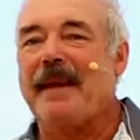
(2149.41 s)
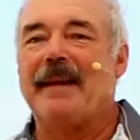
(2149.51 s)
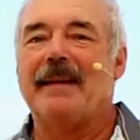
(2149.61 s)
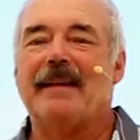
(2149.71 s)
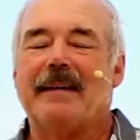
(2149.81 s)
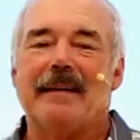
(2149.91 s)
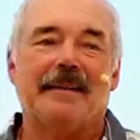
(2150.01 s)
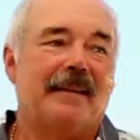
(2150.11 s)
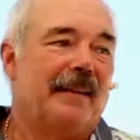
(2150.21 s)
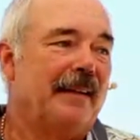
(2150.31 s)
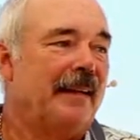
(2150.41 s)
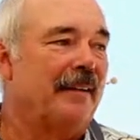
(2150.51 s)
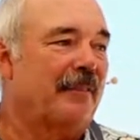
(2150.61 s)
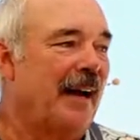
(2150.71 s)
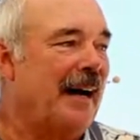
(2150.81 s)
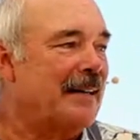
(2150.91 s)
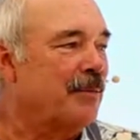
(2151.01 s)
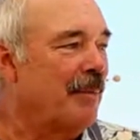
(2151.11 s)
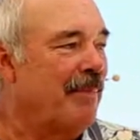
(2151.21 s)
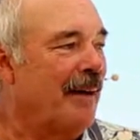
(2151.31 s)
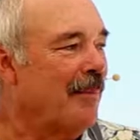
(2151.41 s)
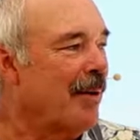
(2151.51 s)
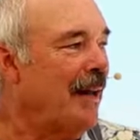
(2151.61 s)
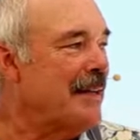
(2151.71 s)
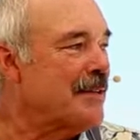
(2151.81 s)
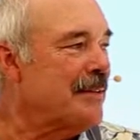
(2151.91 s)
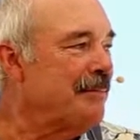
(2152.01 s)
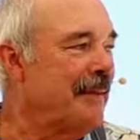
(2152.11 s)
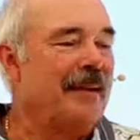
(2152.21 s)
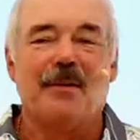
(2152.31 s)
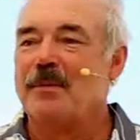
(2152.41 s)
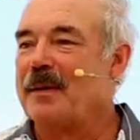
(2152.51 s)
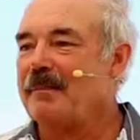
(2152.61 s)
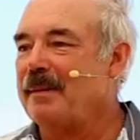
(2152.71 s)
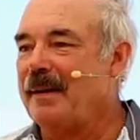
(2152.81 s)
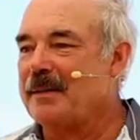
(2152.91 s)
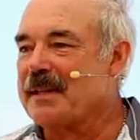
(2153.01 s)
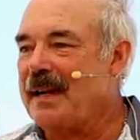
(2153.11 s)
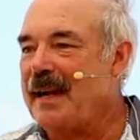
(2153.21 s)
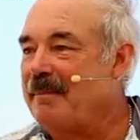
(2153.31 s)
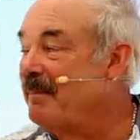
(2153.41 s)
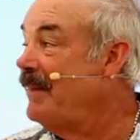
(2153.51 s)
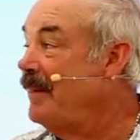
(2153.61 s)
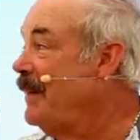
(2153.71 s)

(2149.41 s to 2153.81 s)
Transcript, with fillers: And uh, if not, what better place? What better time?